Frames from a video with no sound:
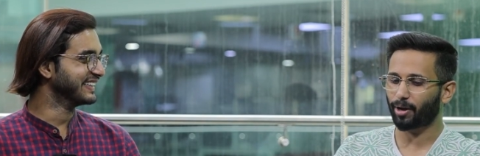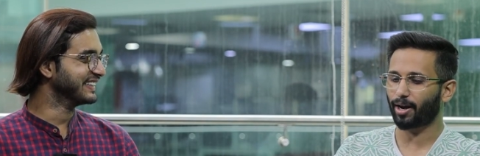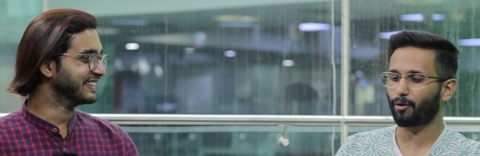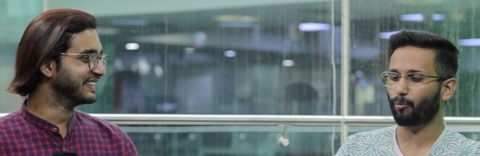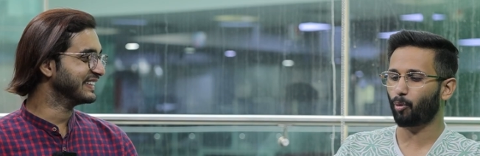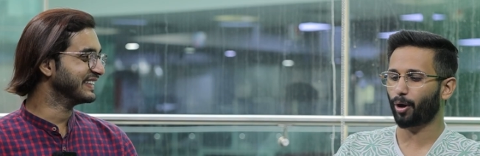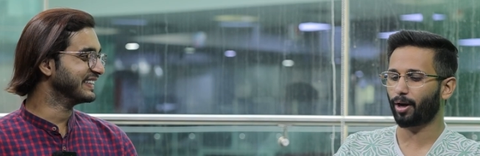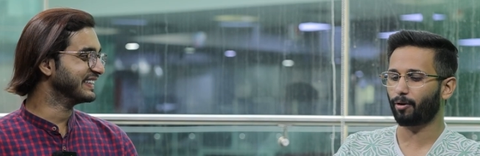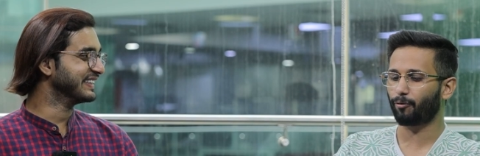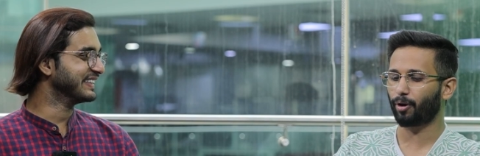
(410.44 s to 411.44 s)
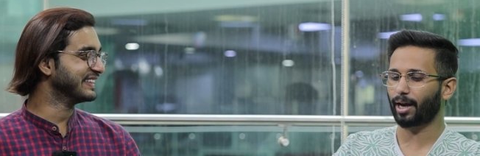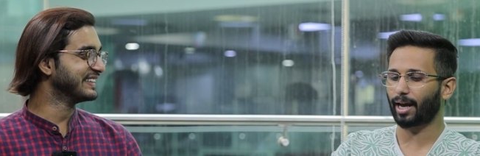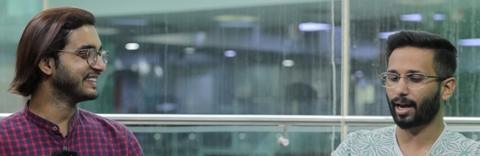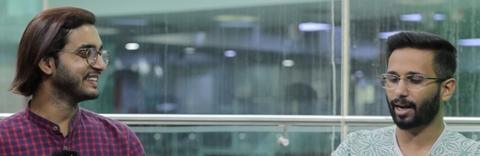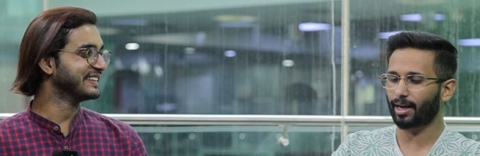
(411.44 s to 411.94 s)
Speaker 1: pain point for
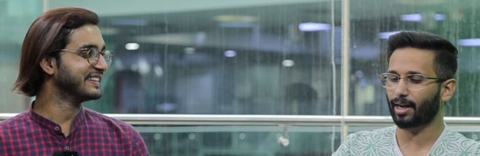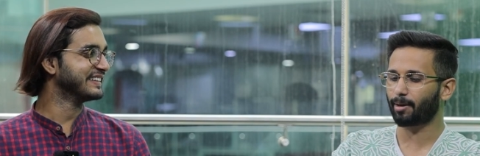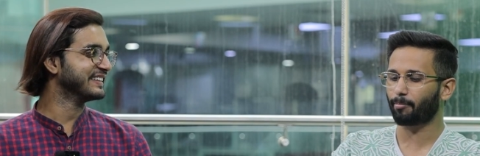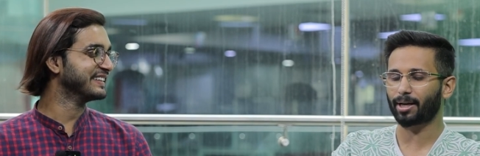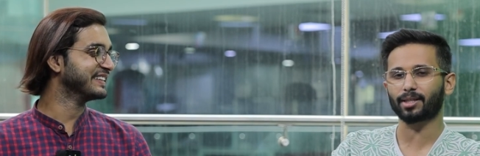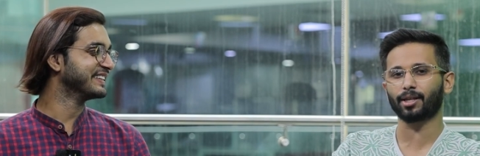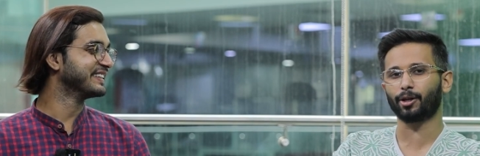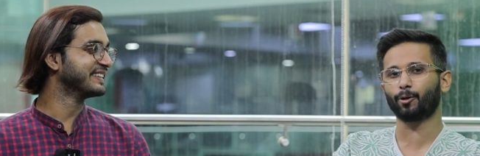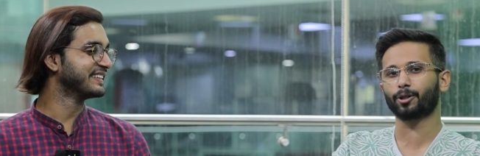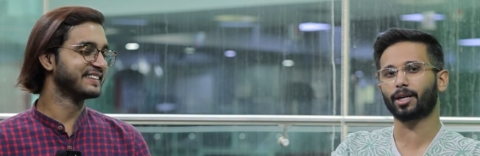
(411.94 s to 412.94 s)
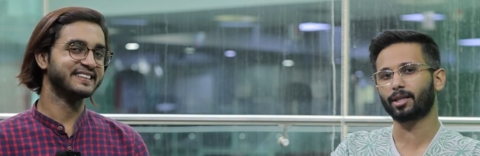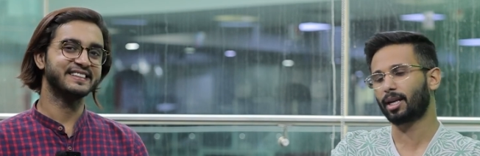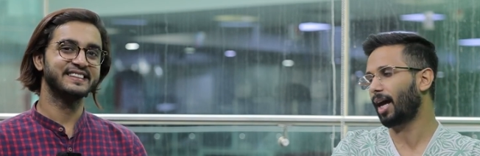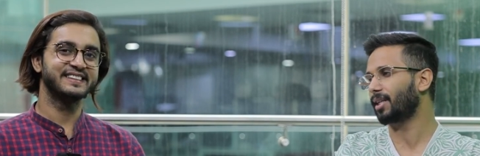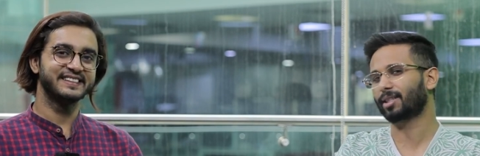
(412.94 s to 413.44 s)
any Pixel user in the
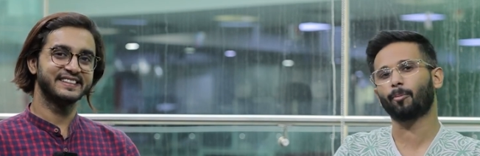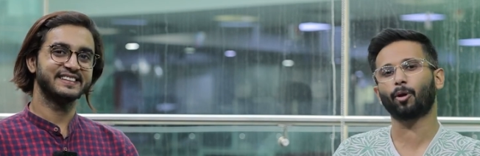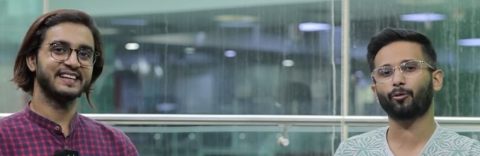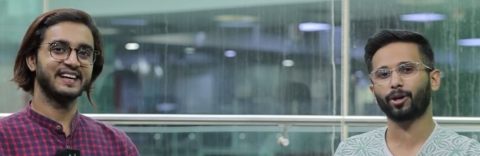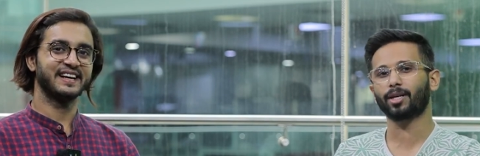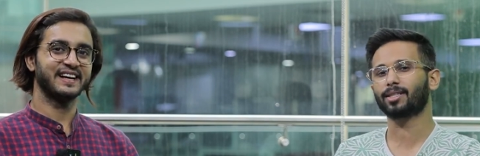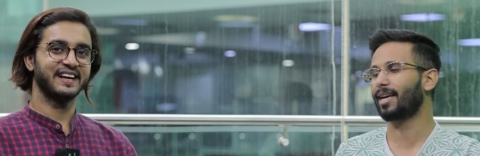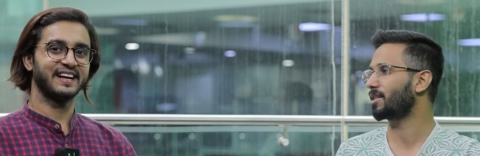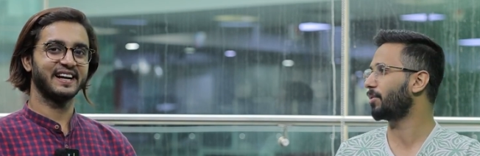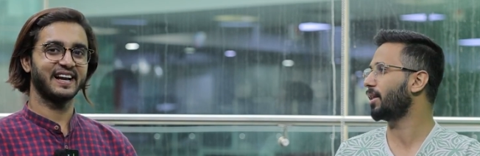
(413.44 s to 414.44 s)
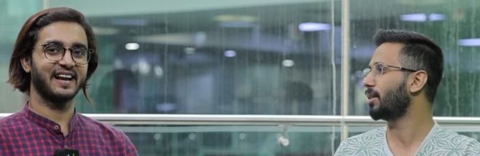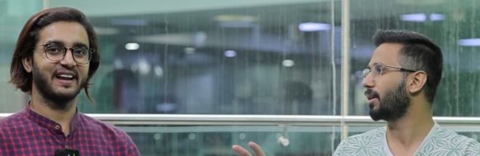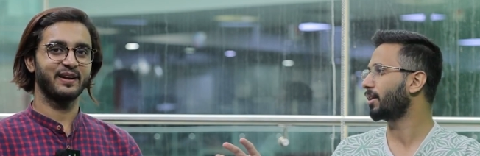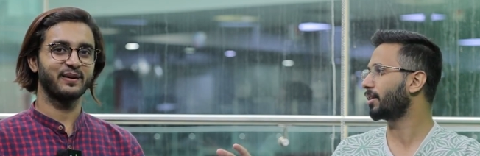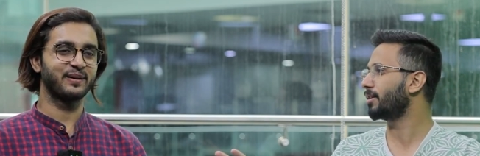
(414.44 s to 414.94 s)
last couple of years has been
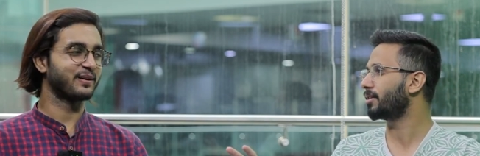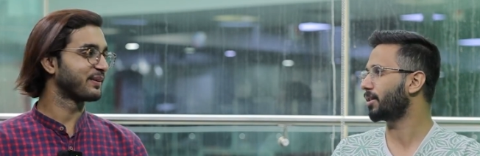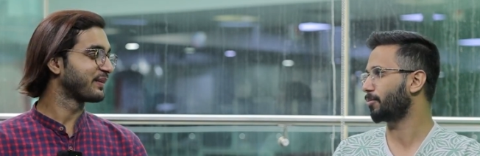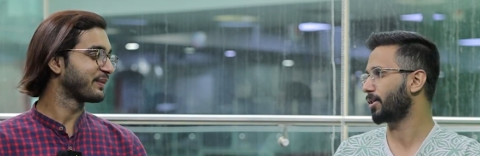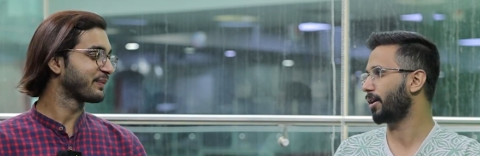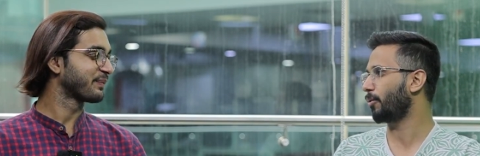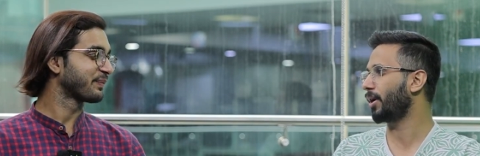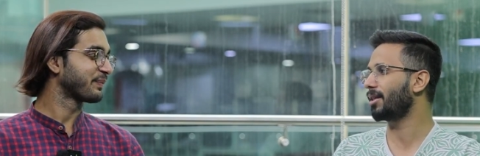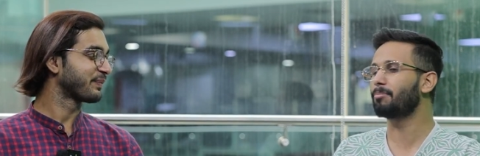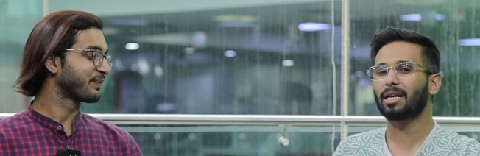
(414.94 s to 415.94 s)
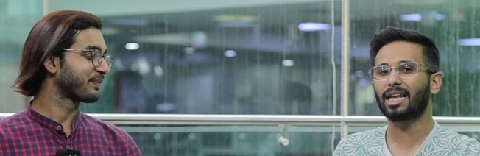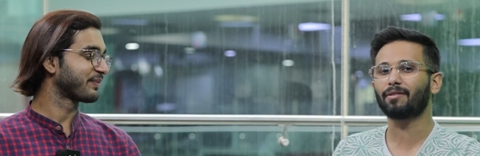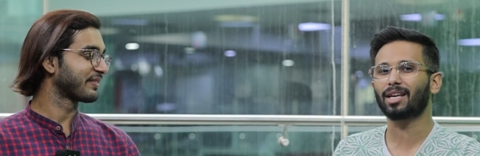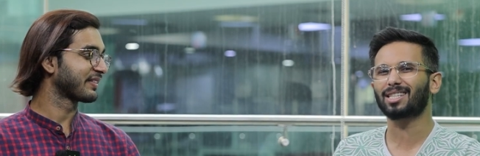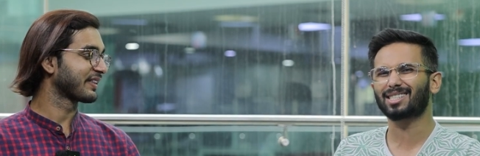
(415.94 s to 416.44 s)
this chipset, where they
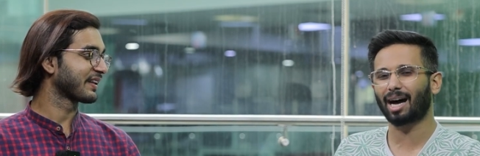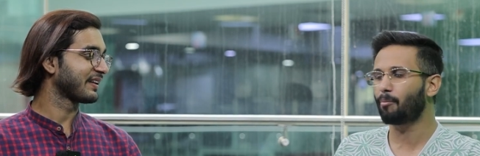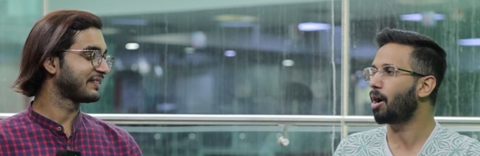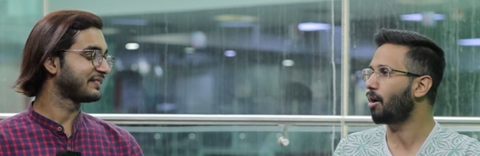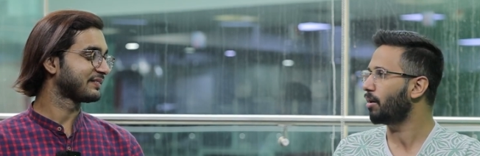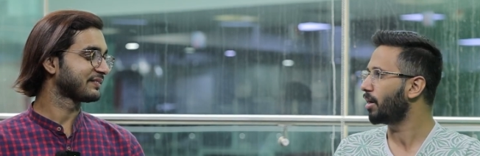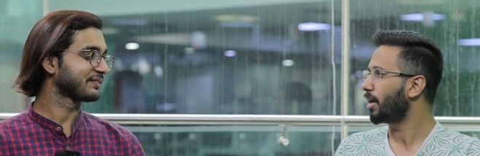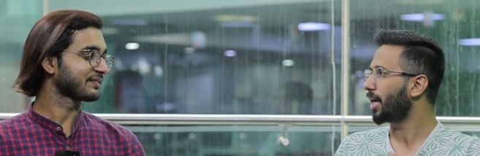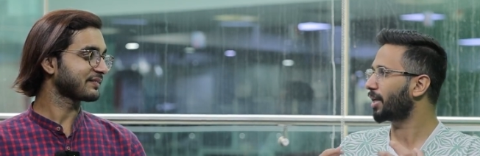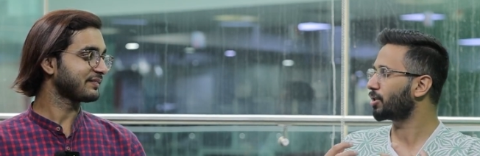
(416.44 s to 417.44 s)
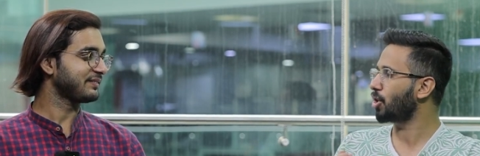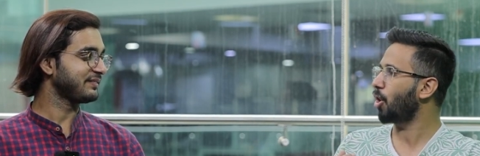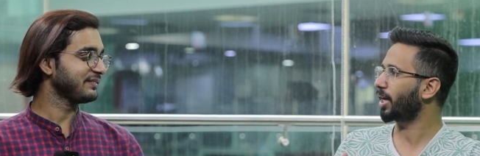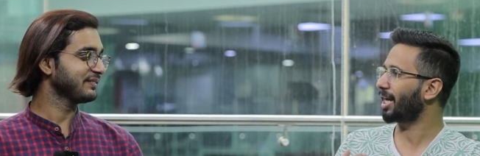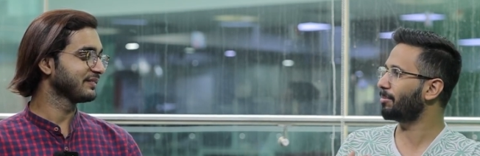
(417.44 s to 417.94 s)
believe that somehow it's
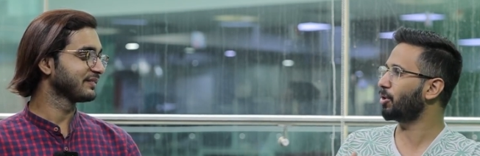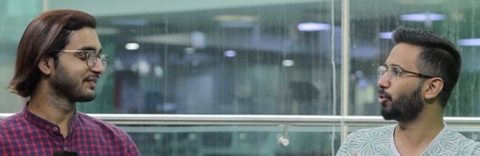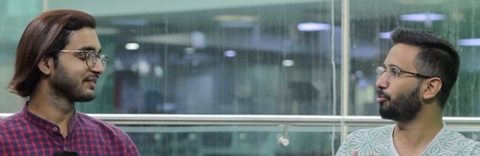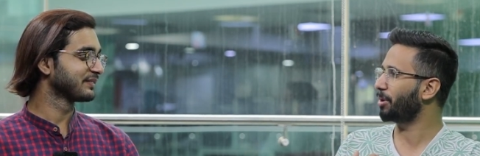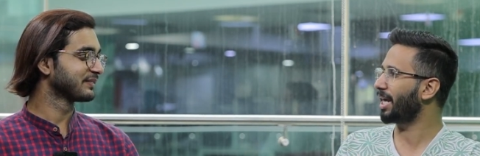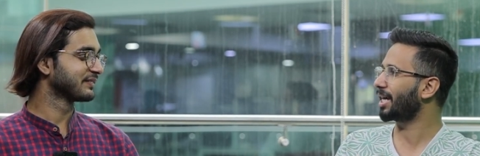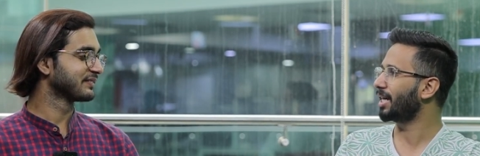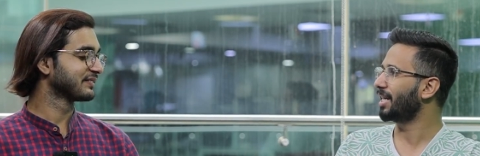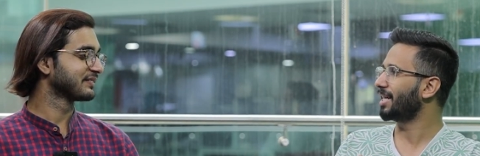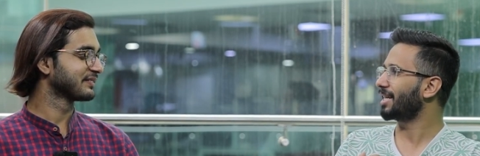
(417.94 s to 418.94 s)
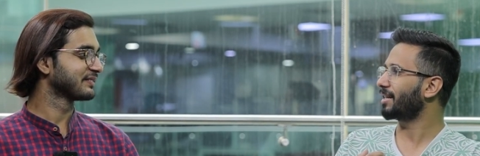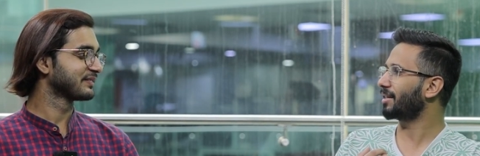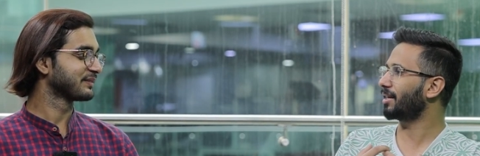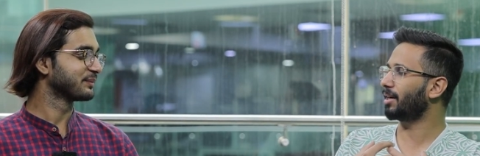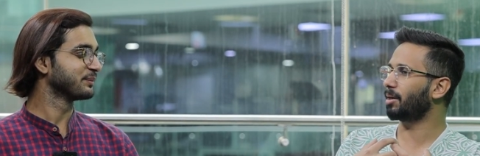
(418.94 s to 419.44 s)
not able to make
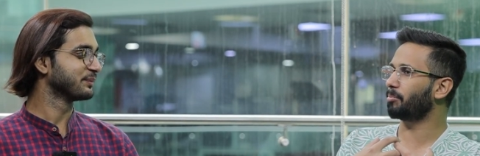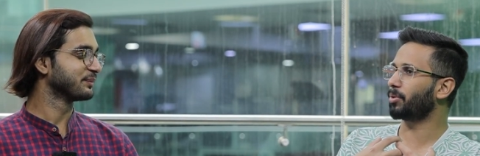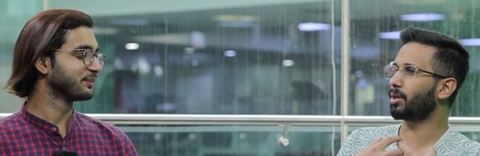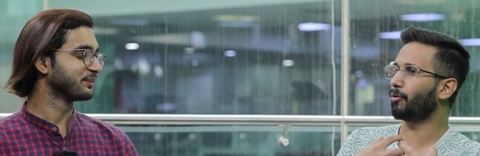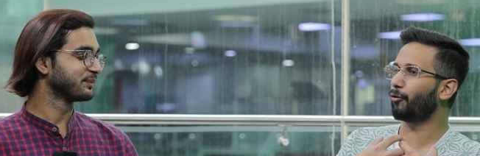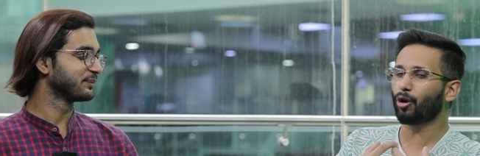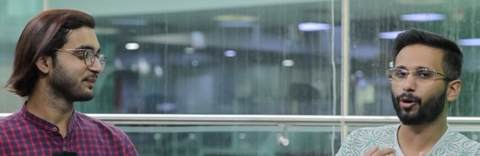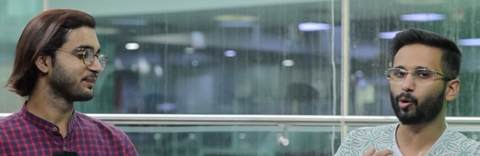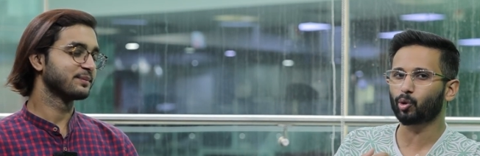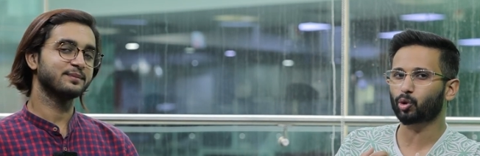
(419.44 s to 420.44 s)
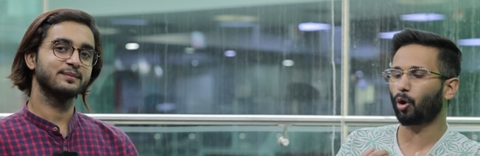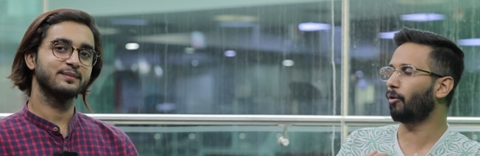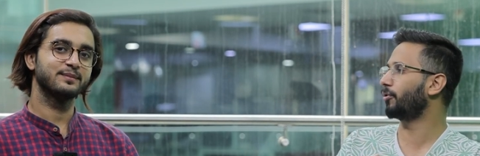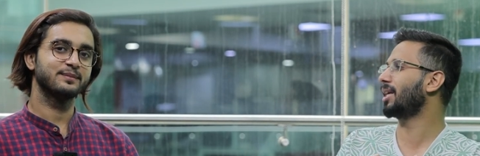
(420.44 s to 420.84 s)
uh, hmm. the full use of